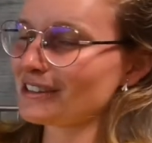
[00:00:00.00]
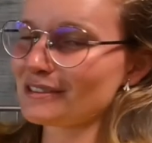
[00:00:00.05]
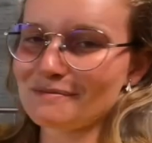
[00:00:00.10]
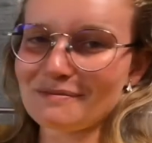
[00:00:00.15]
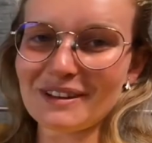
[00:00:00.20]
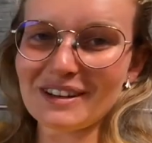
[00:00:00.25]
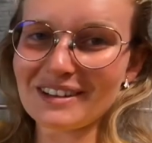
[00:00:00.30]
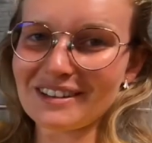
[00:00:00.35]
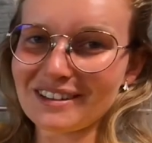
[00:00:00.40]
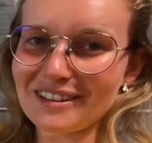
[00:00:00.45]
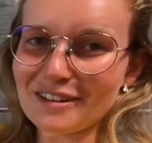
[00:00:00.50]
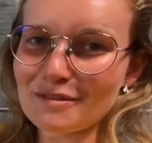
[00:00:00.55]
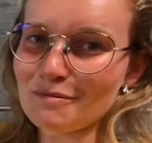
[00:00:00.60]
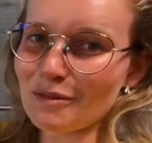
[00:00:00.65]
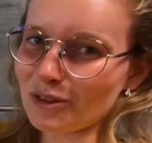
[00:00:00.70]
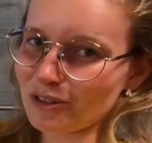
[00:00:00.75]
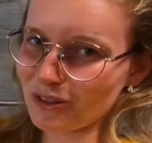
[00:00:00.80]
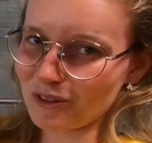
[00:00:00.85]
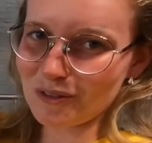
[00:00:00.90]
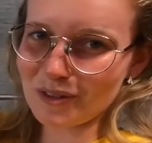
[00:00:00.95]
but
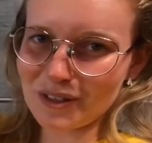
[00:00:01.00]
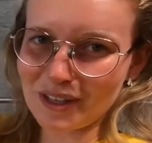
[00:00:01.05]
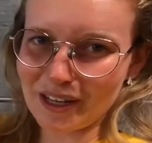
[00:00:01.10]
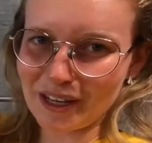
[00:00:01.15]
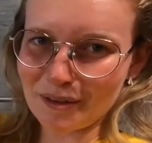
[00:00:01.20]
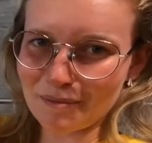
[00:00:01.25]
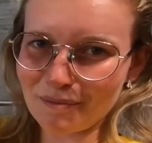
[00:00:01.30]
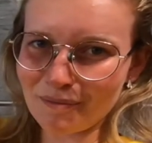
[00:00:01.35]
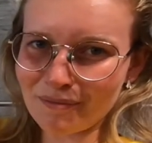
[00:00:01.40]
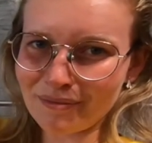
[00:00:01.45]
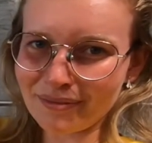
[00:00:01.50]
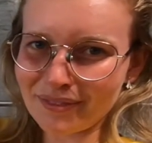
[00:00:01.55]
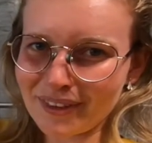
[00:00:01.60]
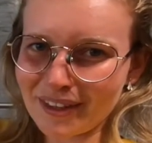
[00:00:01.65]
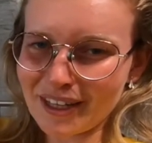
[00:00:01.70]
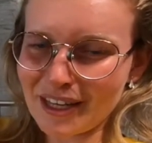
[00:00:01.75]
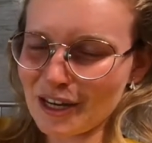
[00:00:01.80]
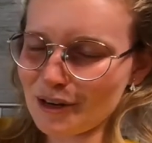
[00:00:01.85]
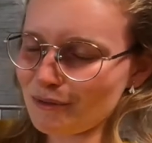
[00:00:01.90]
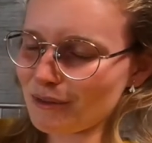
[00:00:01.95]
most of the time
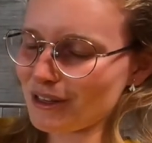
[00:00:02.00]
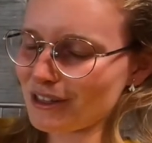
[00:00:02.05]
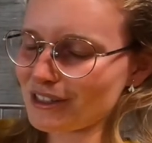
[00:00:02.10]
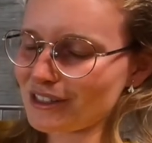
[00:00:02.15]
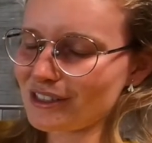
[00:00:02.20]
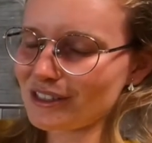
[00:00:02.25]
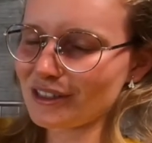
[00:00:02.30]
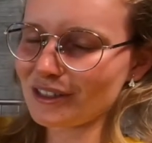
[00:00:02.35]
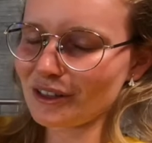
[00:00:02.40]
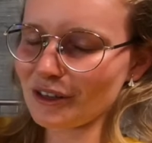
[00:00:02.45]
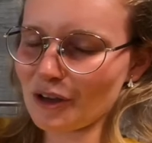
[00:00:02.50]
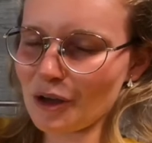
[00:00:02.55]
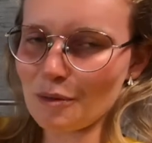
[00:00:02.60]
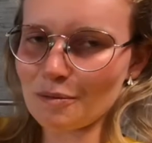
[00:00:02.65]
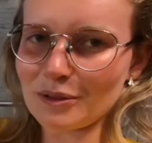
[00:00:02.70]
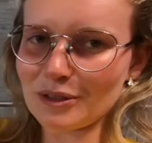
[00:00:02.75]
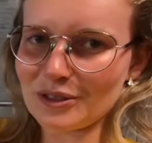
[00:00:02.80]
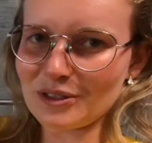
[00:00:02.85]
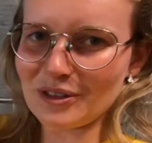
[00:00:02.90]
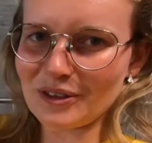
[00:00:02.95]
it was a
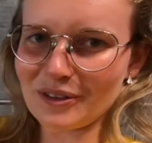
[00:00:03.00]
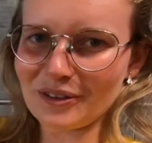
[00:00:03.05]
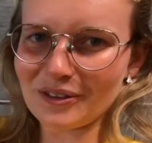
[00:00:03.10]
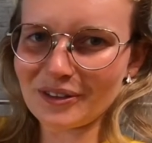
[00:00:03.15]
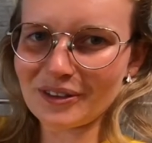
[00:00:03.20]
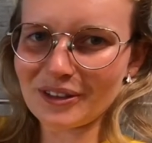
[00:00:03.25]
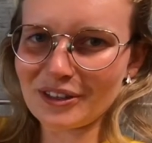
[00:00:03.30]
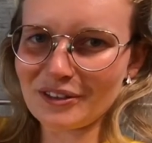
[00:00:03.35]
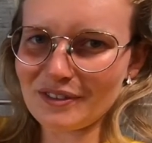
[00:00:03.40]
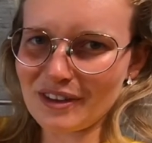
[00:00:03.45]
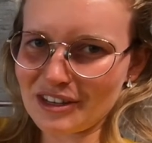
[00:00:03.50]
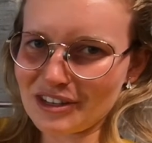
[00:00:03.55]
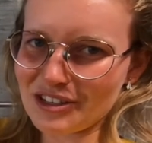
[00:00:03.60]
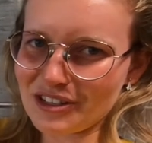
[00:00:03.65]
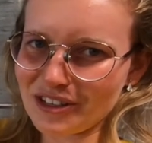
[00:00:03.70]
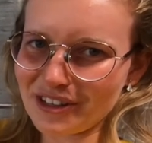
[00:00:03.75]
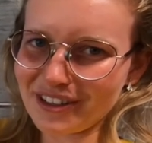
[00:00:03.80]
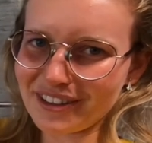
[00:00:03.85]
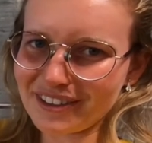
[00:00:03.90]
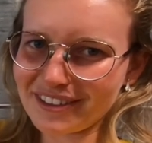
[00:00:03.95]
complete new adventure.